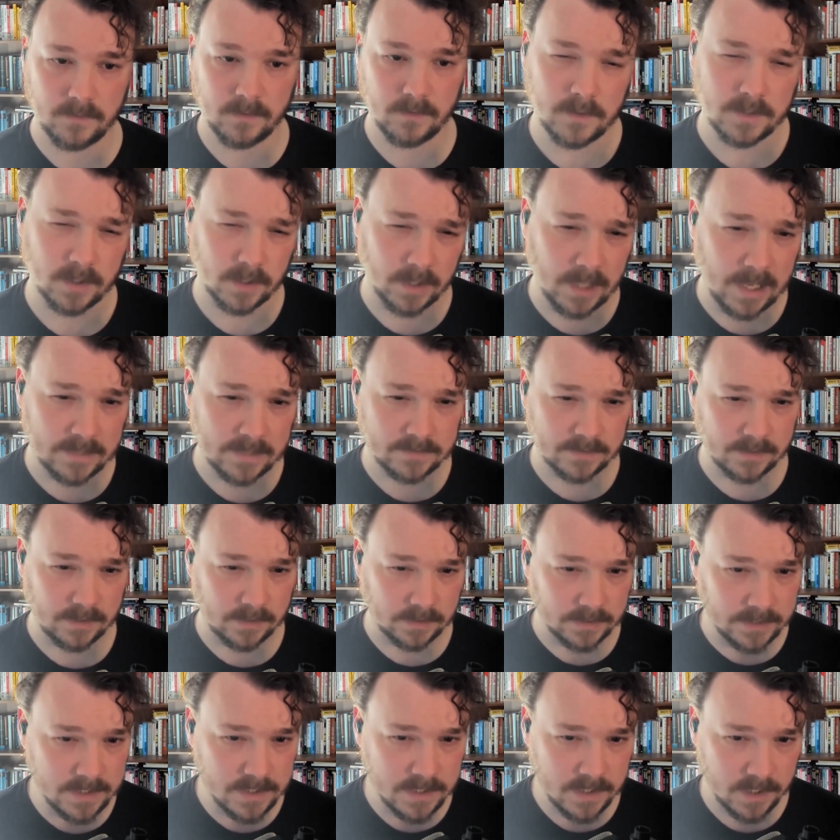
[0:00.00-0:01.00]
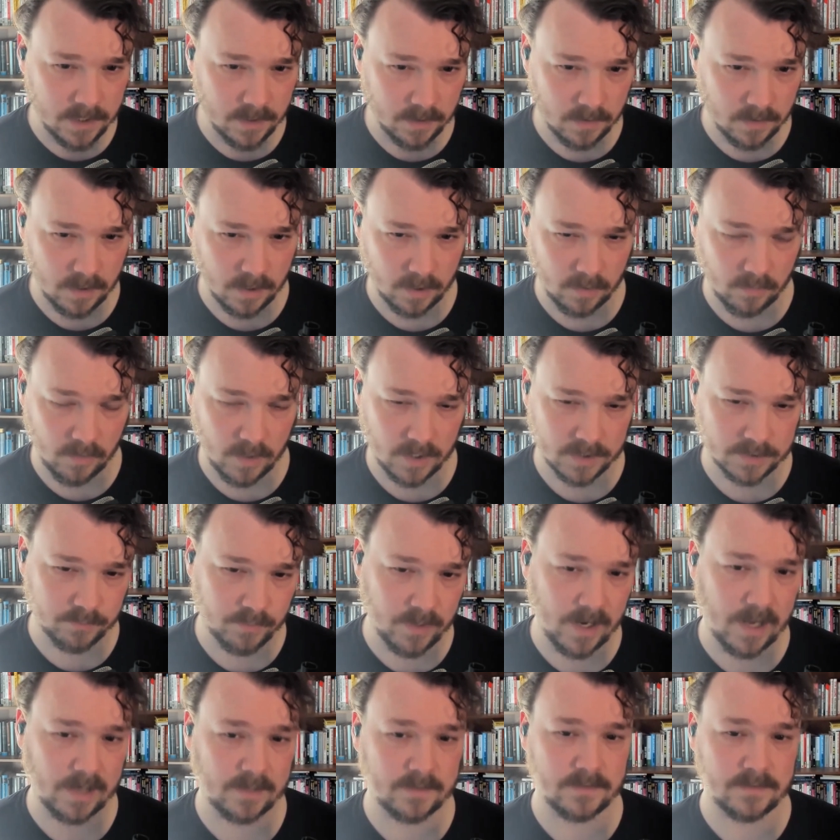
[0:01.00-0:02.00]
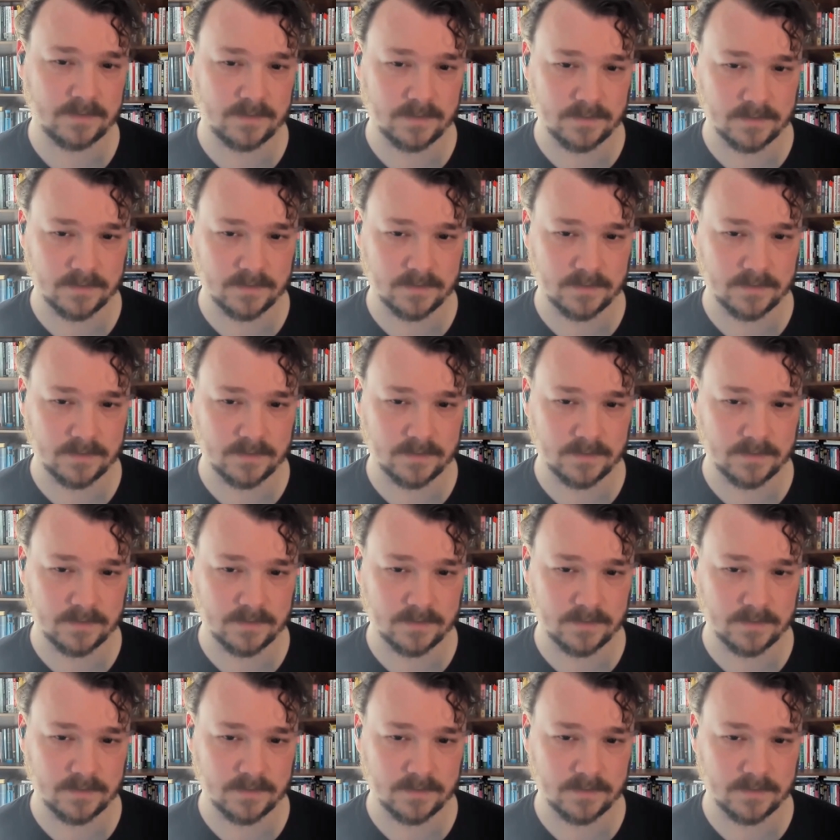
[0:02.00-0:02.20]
There's a lot to glean here across practice